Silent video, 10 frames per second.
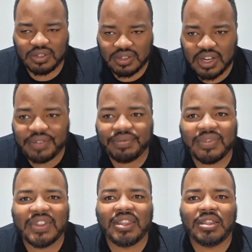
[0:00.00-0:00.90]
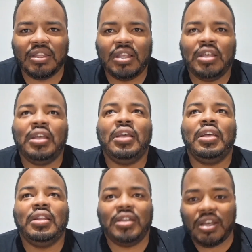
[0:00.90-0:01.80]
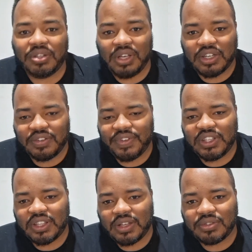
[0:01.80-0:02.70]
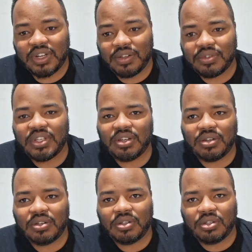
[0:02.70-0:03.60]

All right. Now you got your $50,000 a year,